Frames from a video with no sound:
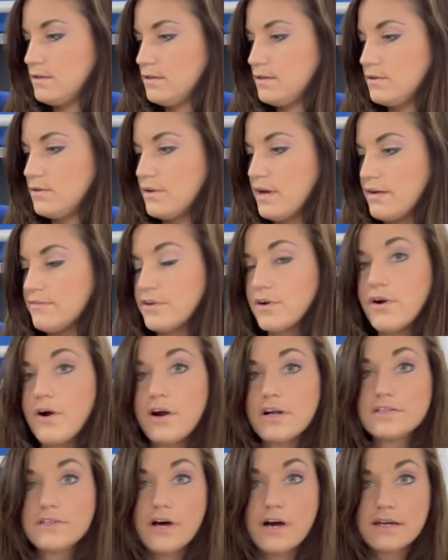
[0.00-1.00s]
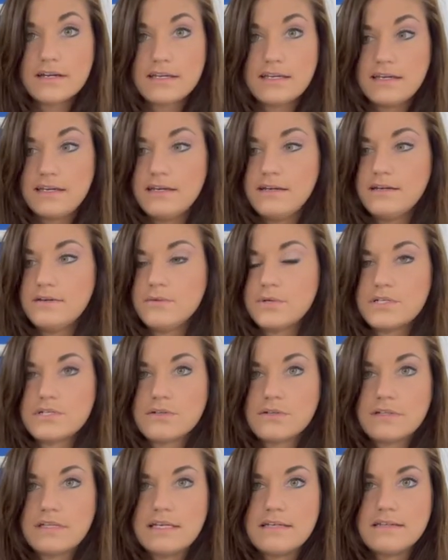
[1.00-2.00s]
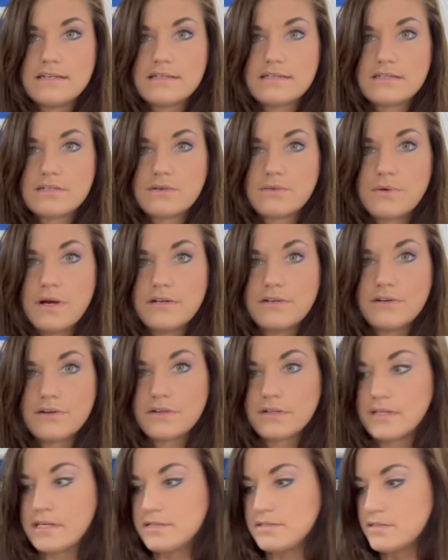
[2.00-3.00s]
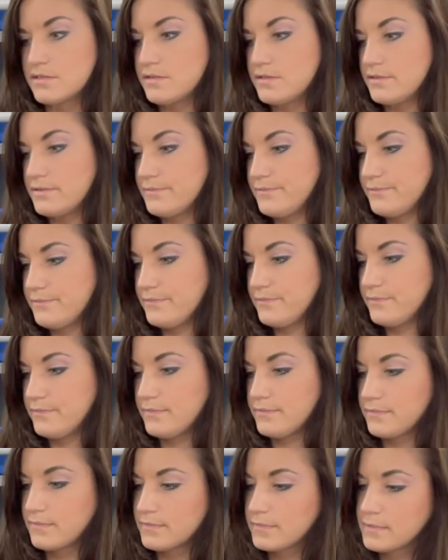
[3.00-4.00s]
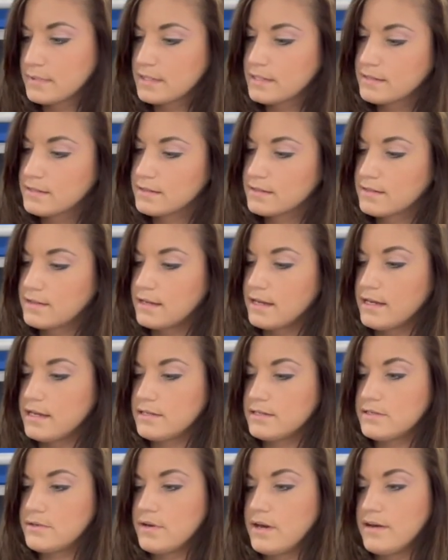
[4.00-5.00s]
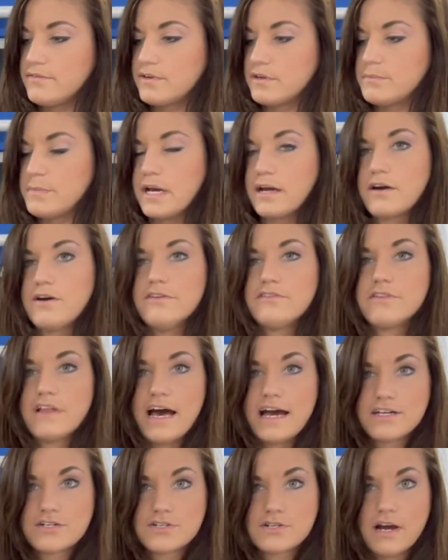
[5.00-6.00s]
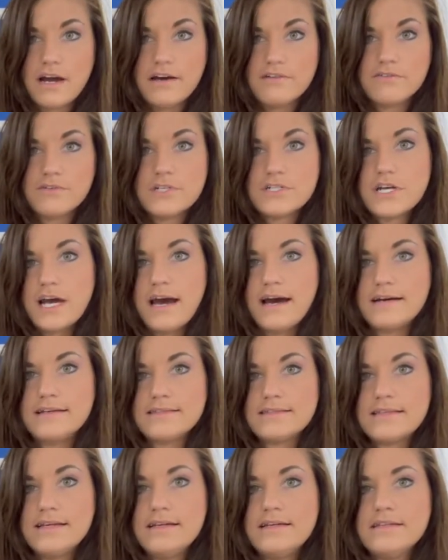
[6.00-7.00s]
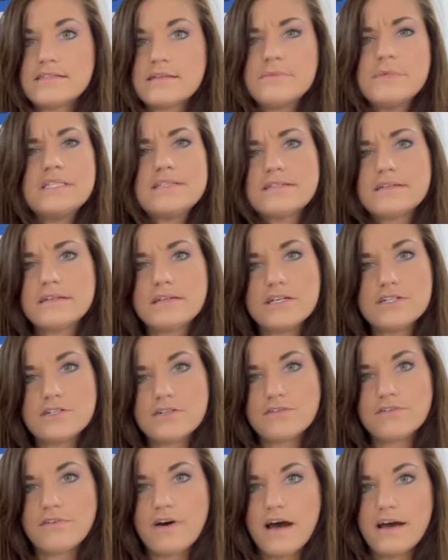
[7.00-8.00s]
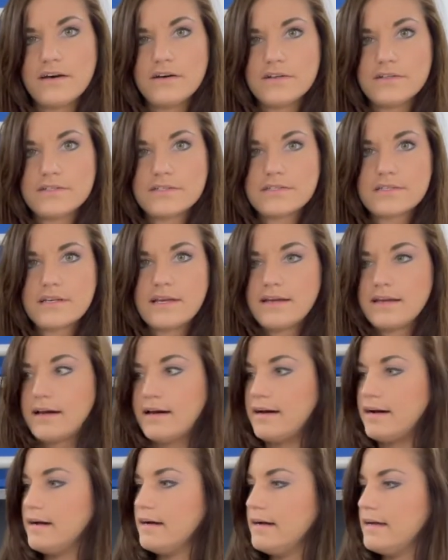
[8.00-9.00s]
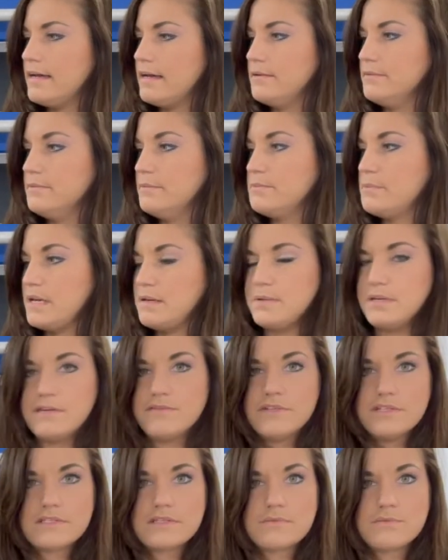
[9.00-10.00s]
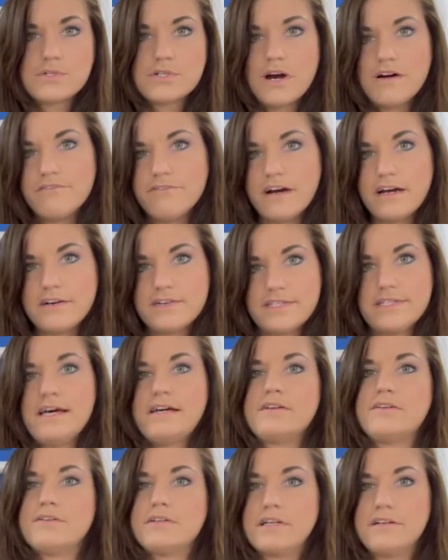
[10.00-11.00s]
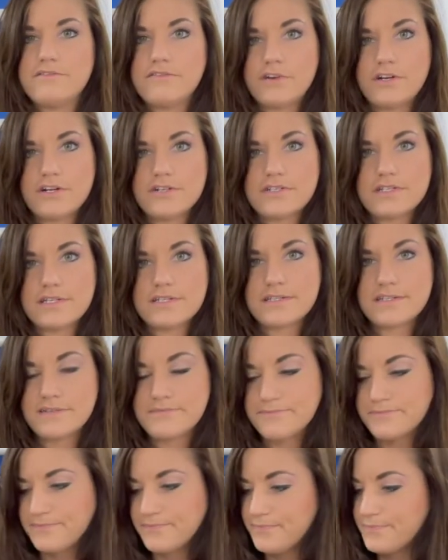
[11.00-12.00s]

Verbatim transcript: You have your hard lock key, which you'll need this to run your laser. And you have your MECCO flash drive, which has some installation files uh, and maybe even some job files that you'll need for your system.